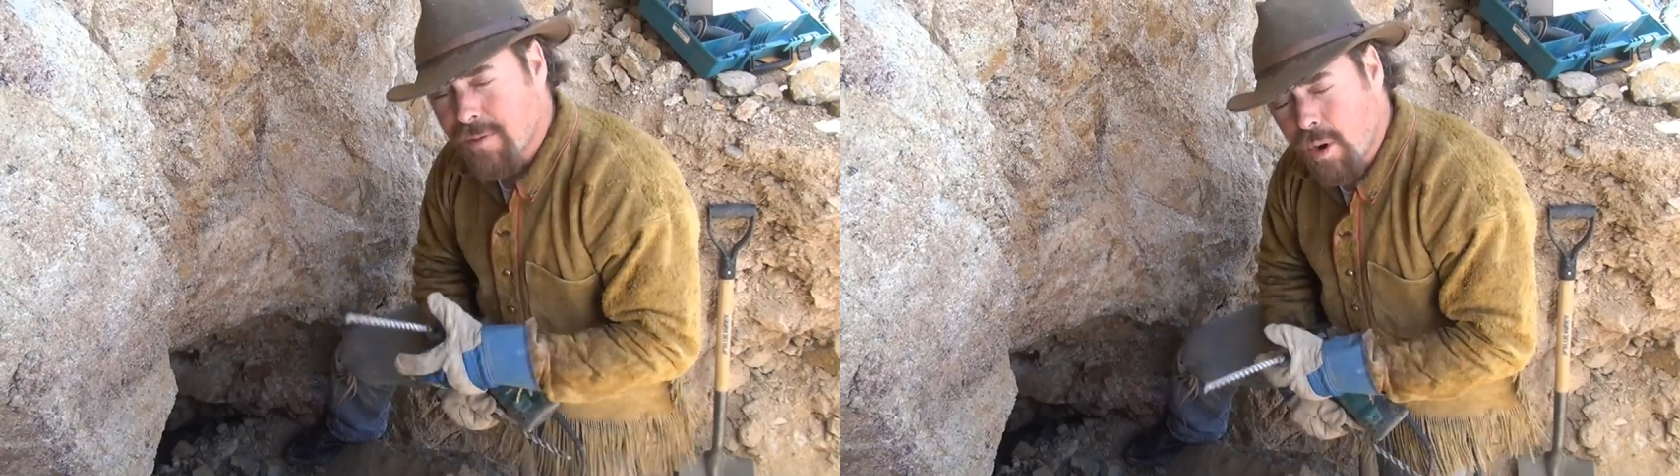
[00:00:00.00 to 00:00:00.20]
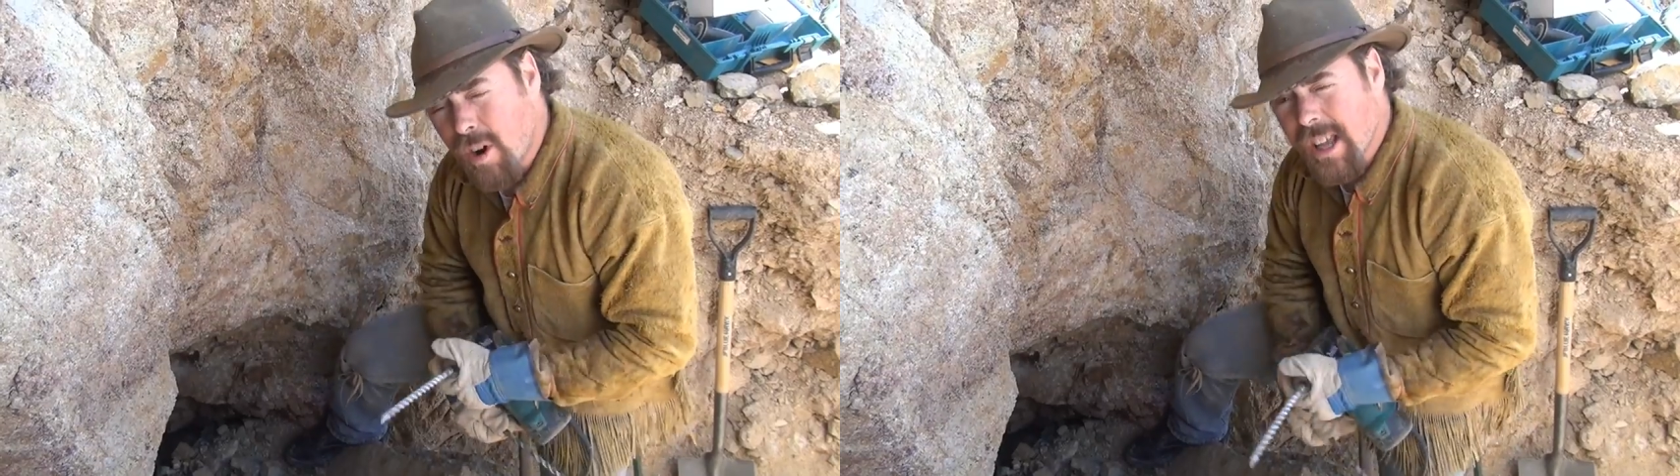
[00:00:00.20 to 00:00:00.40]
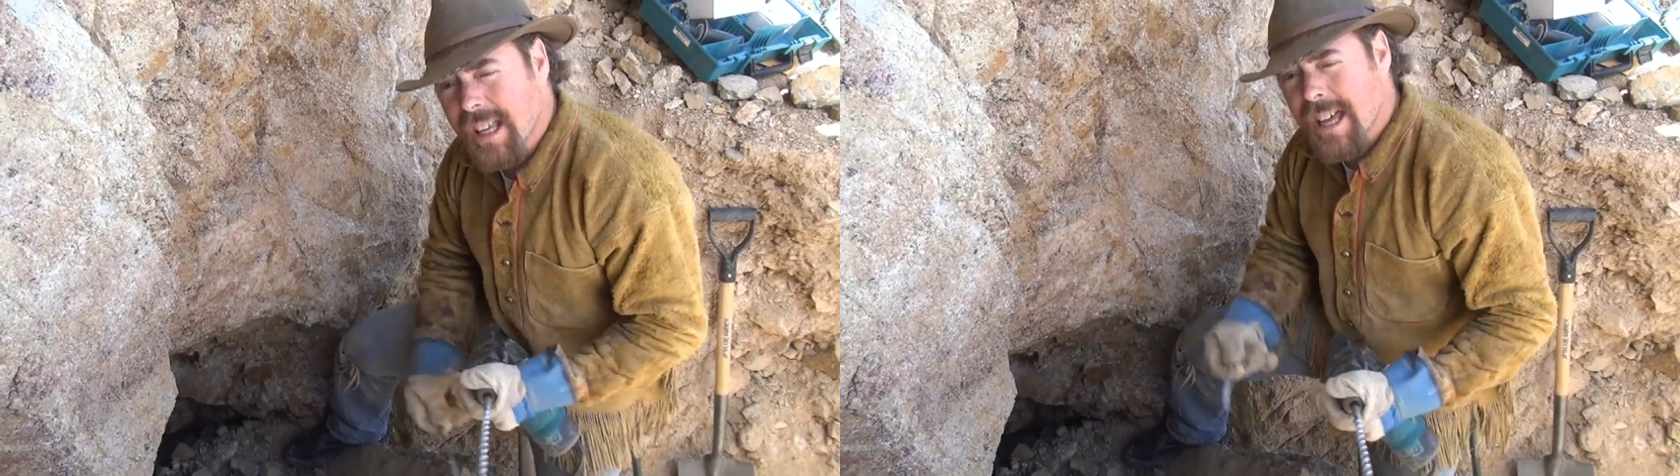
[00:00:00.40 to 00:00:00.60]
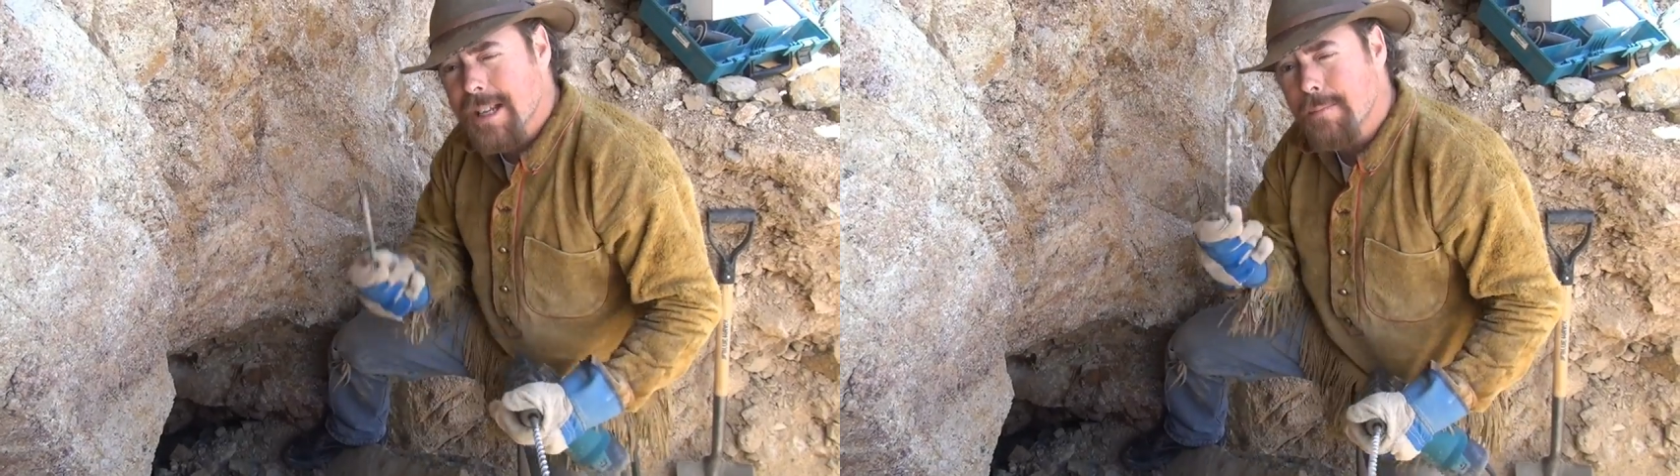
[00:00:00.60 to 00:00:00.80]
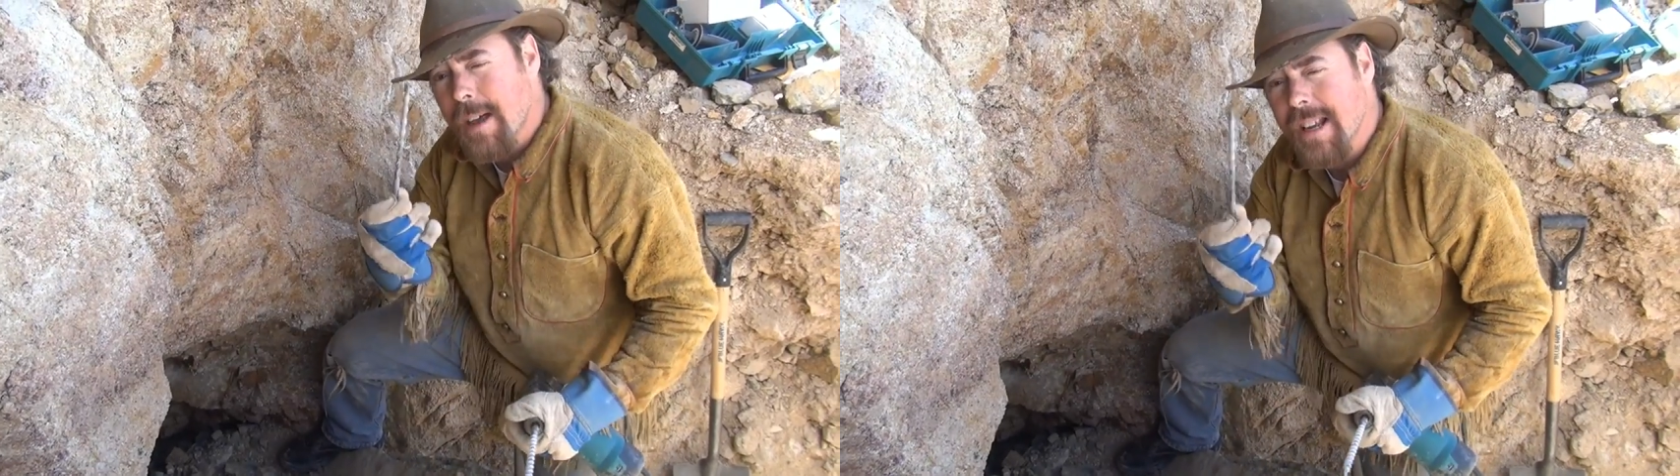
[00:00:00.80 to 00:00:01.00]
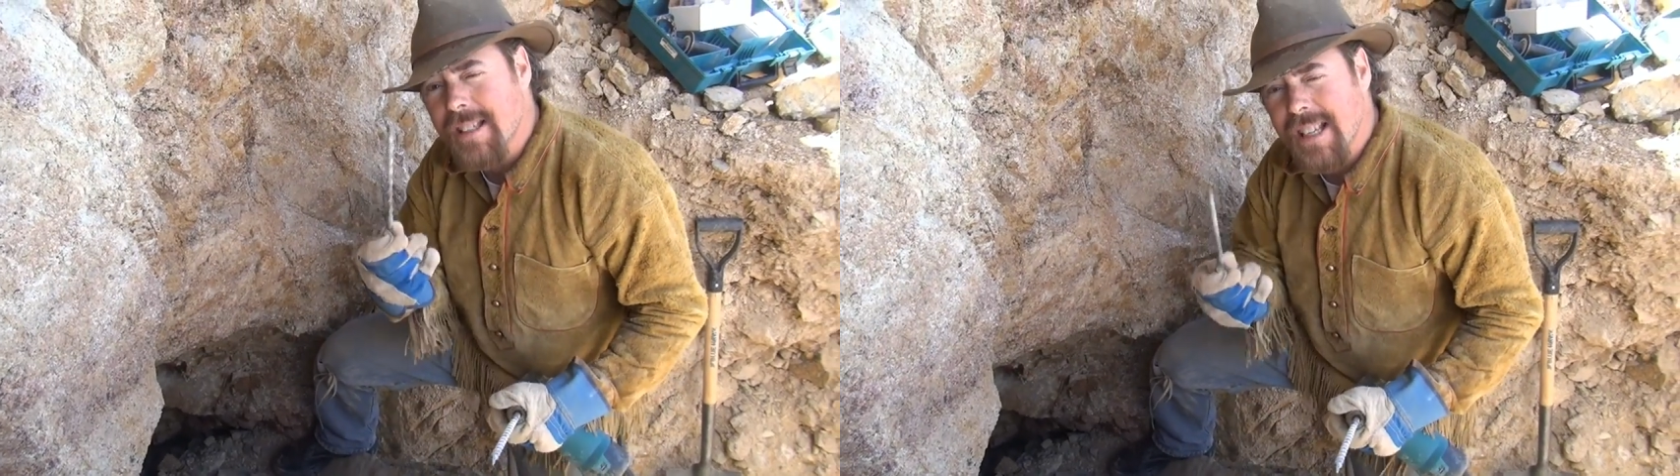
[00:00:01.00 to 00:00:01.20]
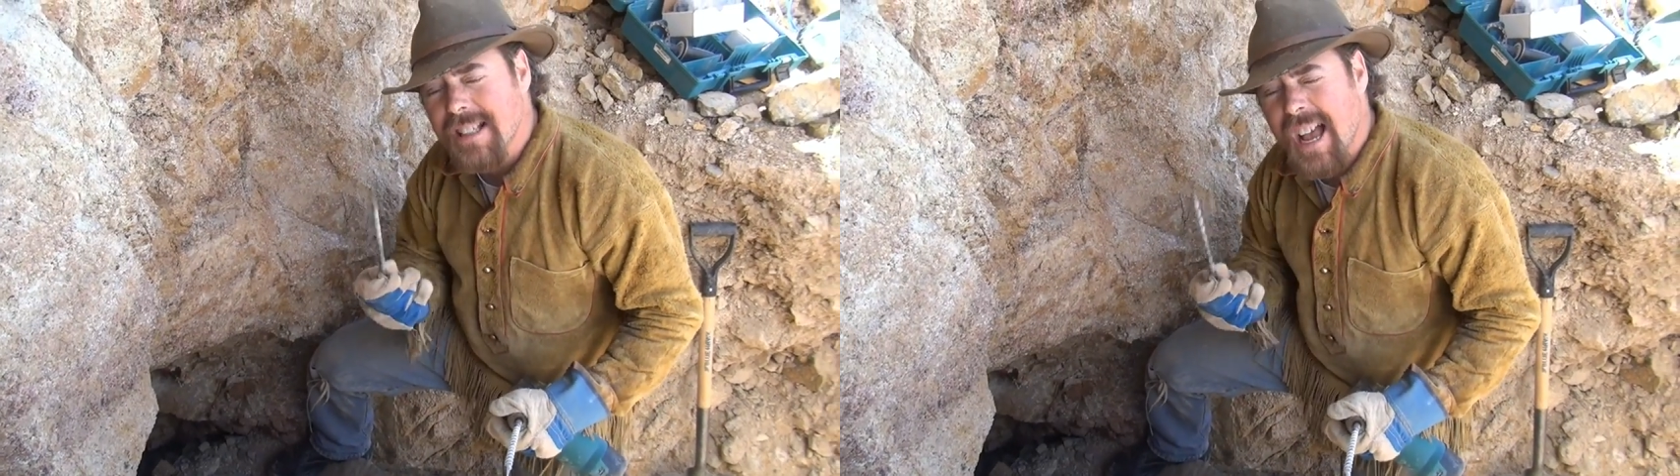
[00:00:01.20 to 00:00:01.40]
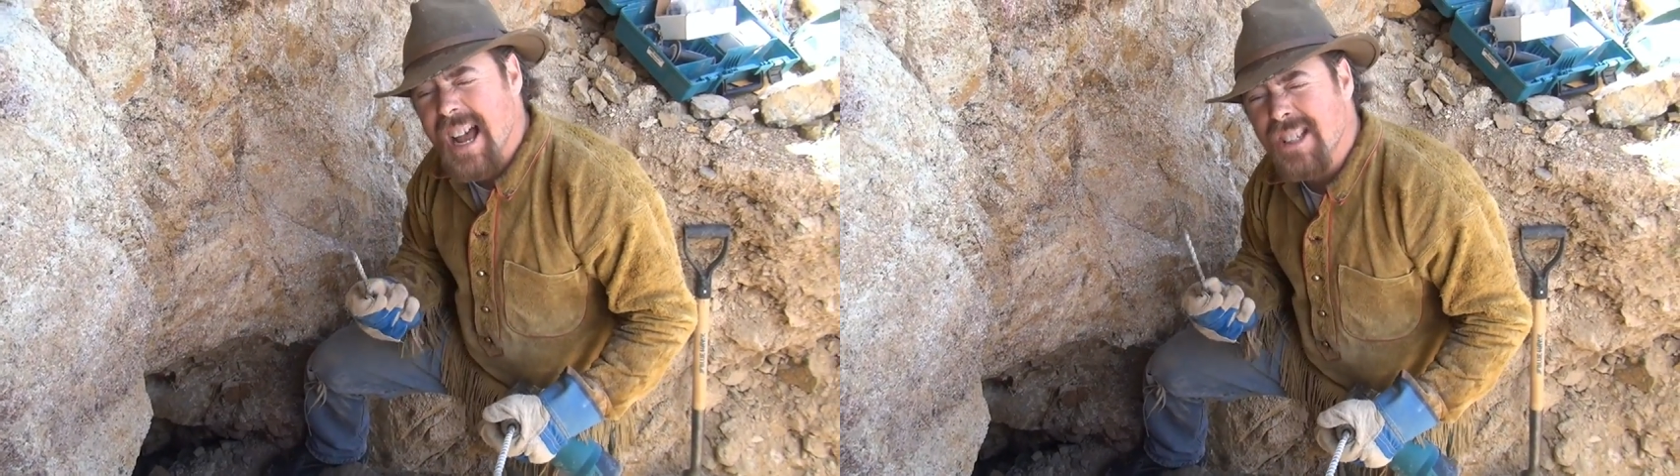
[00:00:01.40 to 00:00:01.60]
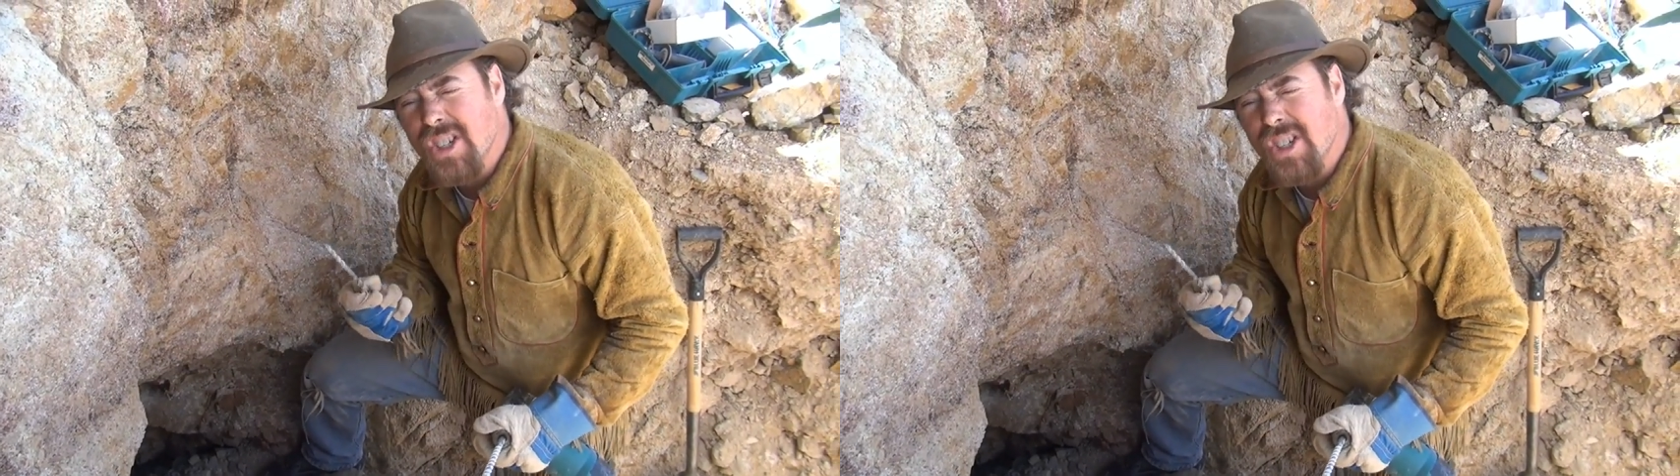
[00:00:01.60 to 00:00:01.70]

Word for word: afford it, get as many of these guys